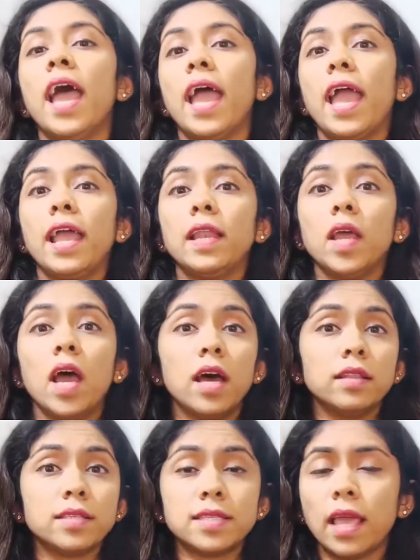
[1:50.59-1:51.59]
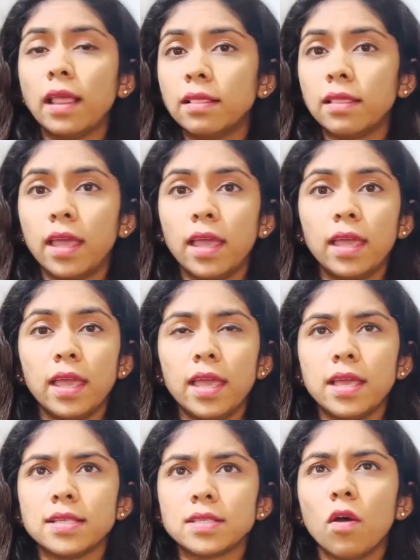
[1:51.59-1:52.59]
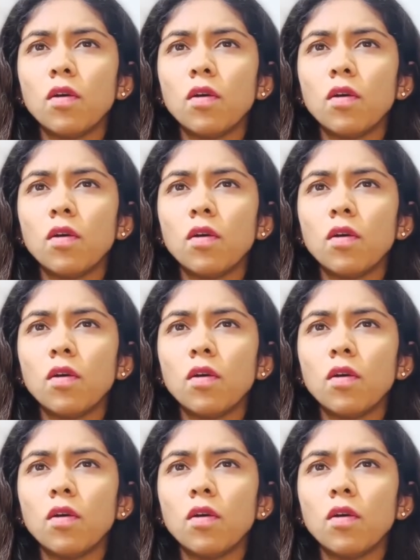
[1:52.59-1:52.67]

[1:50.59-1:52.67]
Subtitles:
And the second thing is